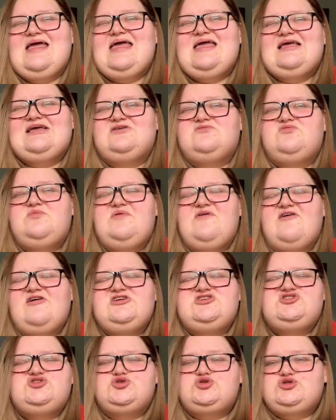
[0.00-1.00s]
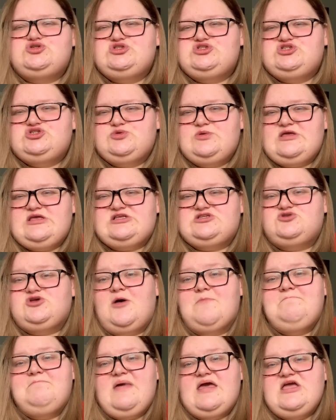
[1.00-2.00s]
it will be very short and sweet, so I
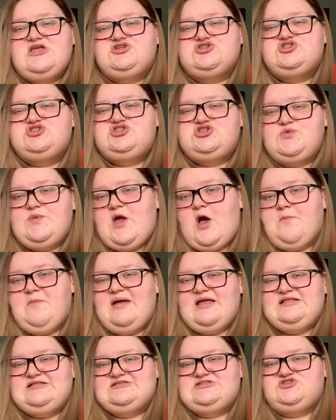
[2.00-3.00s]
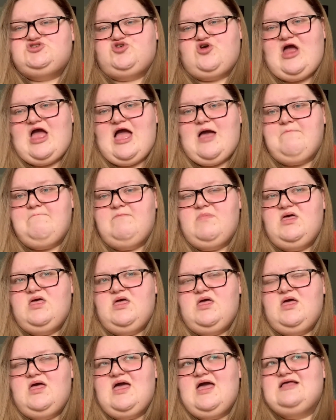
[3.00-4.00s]
may just do it on my Instagram
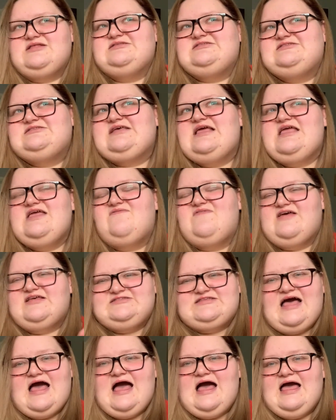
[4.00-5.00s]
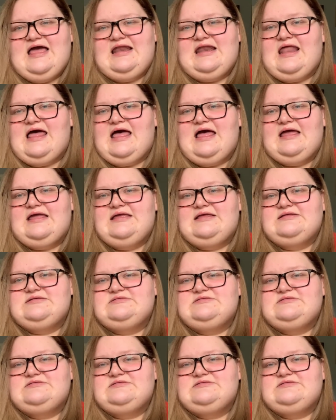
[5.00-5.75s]
and save it as a highlight.